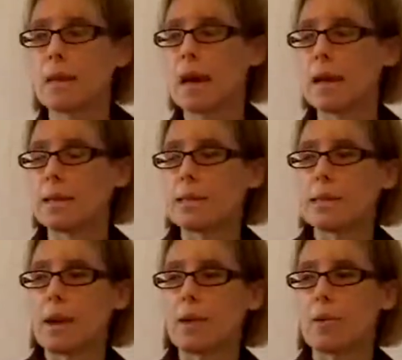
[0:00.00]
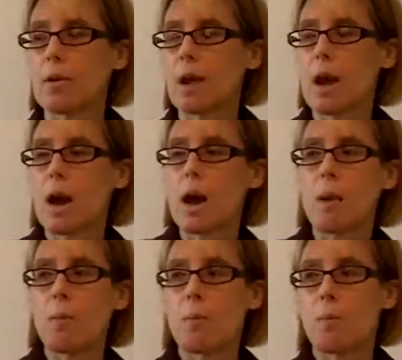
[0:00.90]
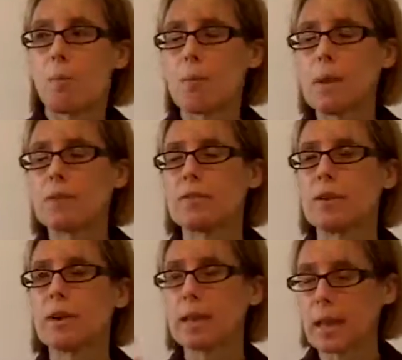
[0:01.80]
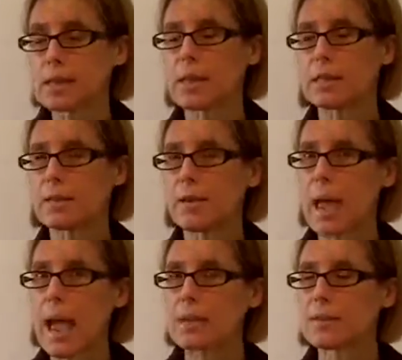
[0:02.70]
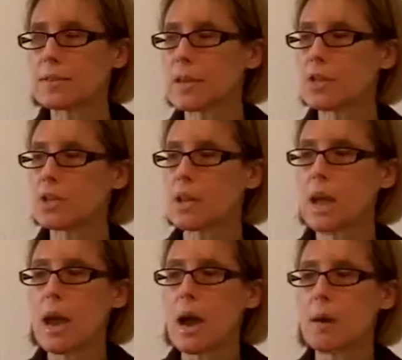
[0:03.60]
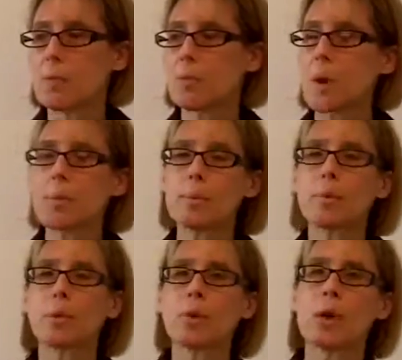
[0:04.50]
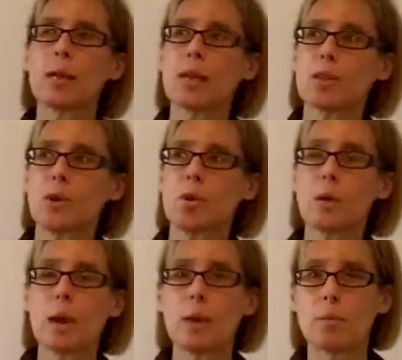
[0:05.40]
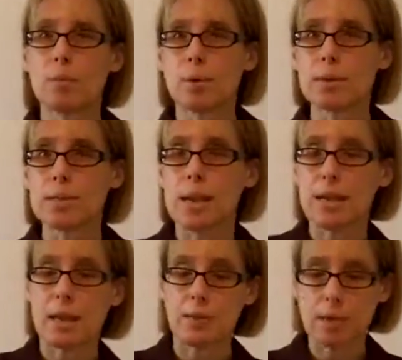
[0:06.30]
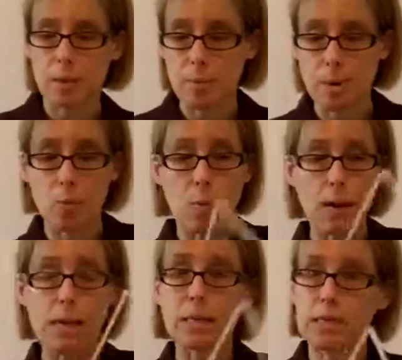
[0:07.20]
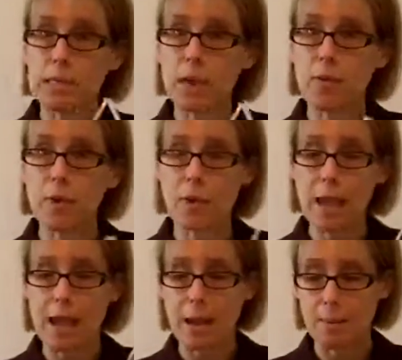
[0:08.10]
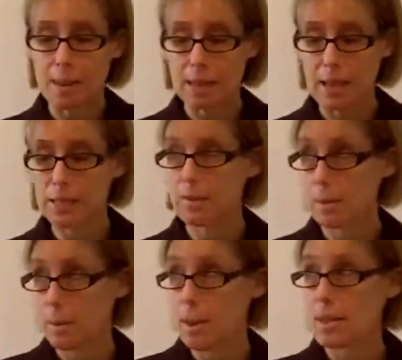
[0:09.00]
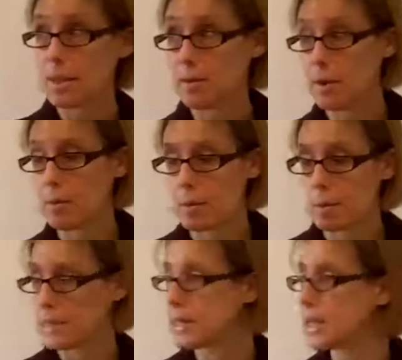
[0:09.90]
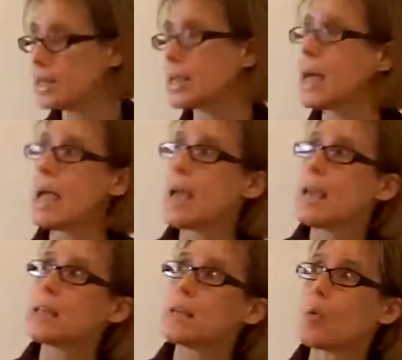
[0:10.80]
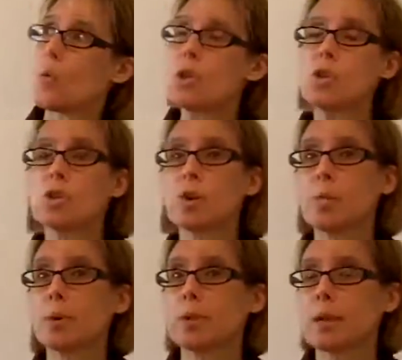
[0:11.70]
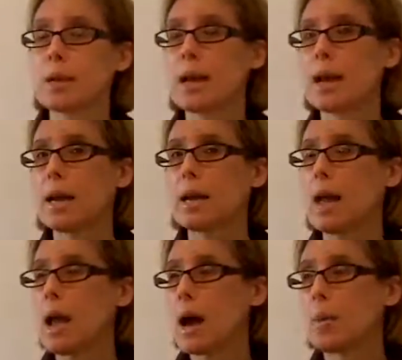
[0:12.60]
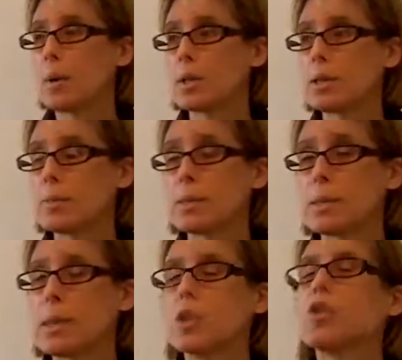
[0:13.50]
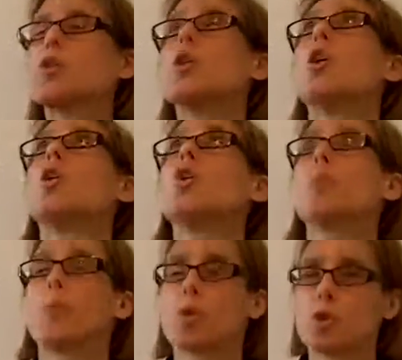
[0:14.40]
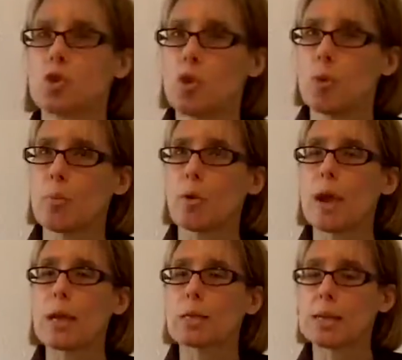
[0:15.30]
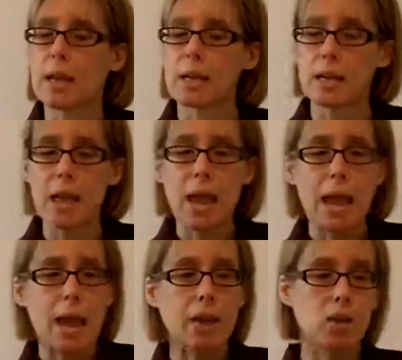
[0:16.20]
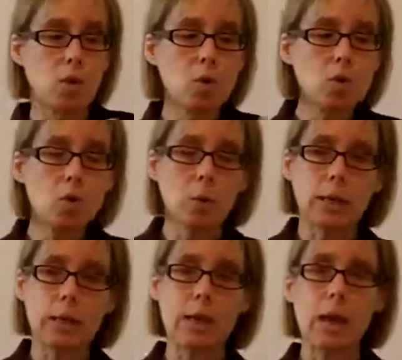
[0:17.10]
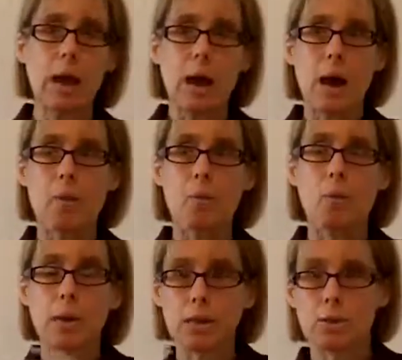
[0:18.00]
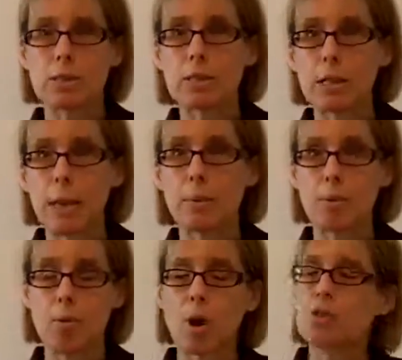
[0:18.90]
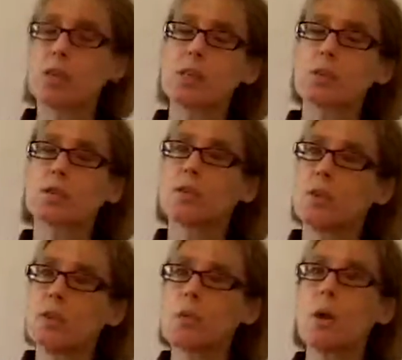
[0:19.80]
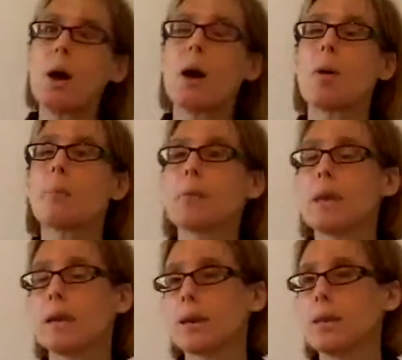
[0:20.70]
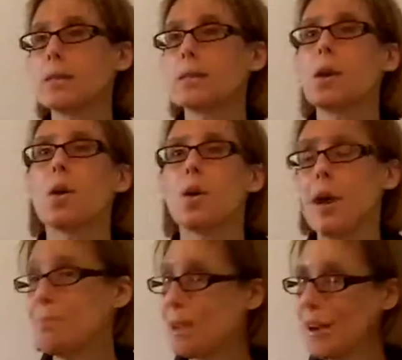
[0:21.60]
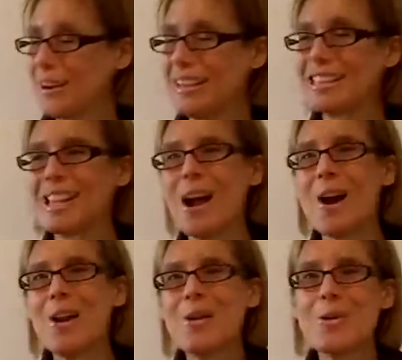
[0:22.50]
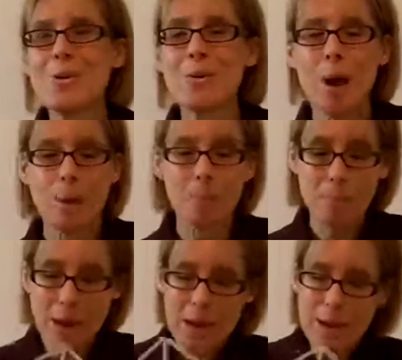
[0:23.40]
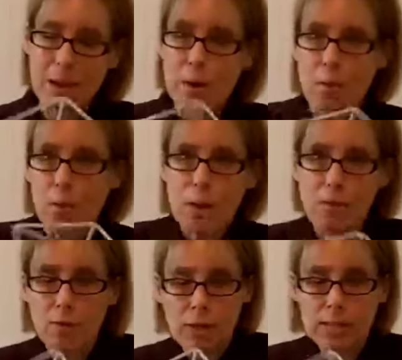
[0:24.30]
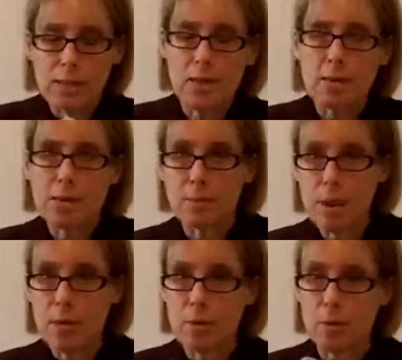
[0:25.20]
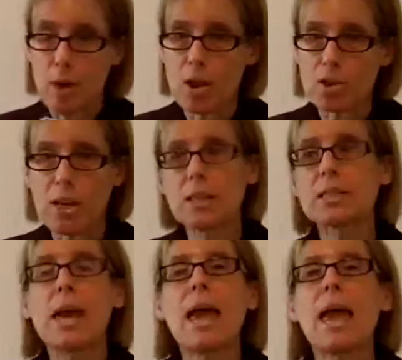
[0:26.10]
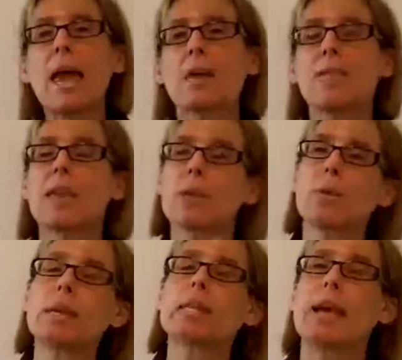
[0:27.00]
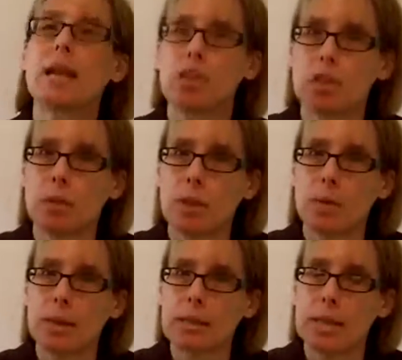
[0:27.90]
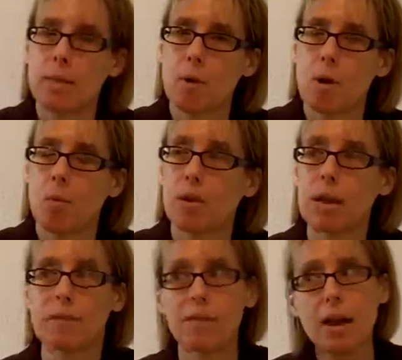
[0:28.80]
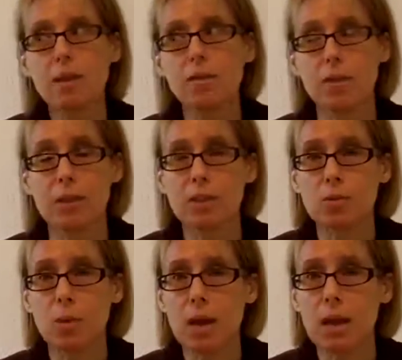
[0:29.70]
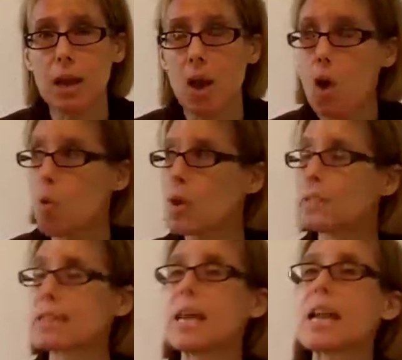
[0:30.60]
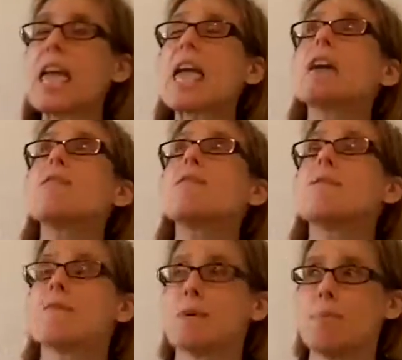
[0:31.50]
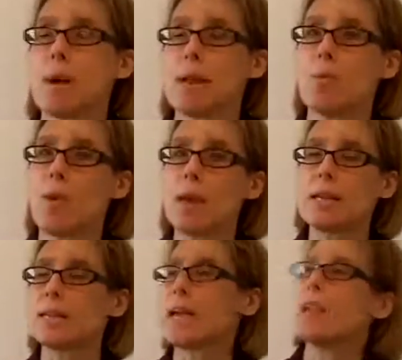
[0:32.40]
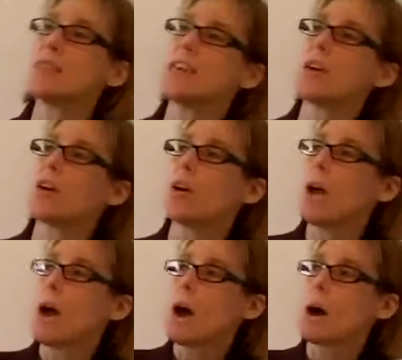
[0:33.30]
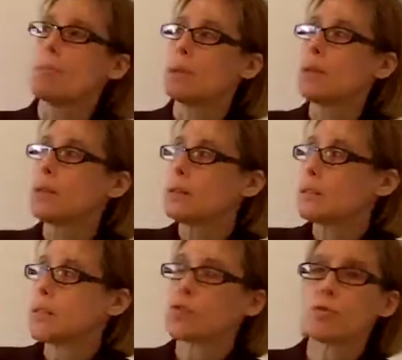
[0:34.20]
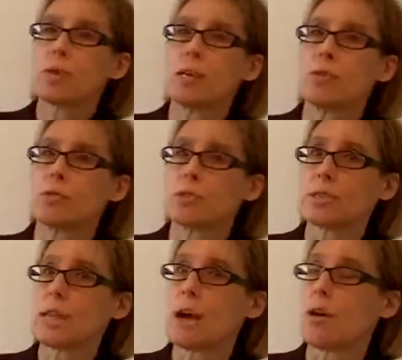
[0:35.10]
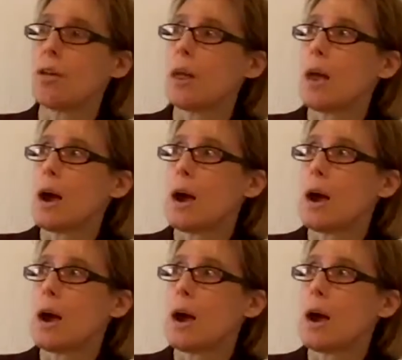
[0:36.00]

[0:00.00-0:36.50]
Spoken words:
kite. Now, it's a very, like I said, it's a very active station. You probably will not get the whole kite built that evening, but what I discovered at my last Family Math Night event where we did this is that once you start building the kite, participants get super excited. And usually when I do these collaborative projects, there's a few kids and parents who make whatever it is that they need to make for the project, and then they get really attached to it and they want to take them home. What I found for this one was that everybody wanted to get their little tetrahedral cell